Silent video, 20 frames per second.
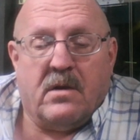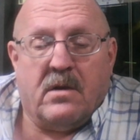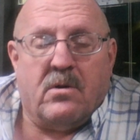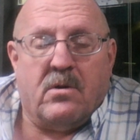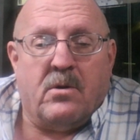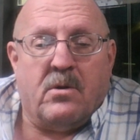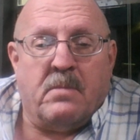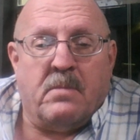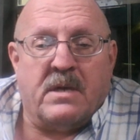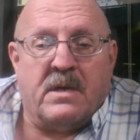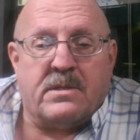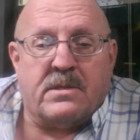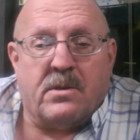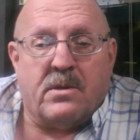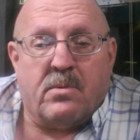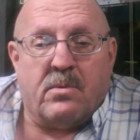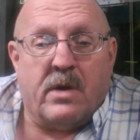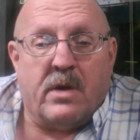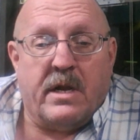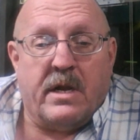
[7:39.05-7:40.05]
Oh, am I
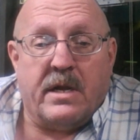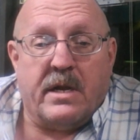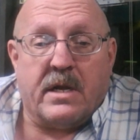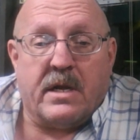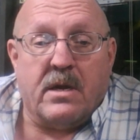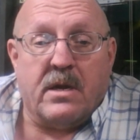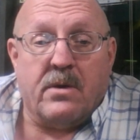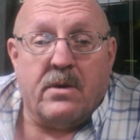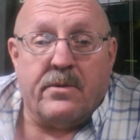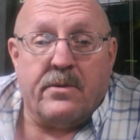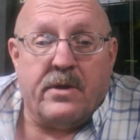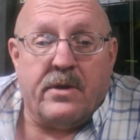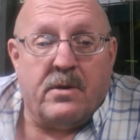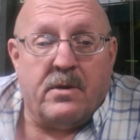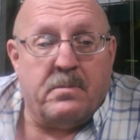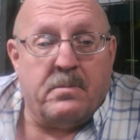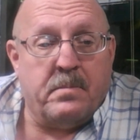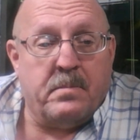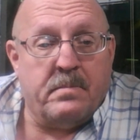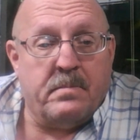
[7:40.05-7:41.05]
so ready to go
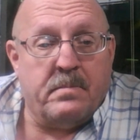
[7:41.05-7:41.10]
though?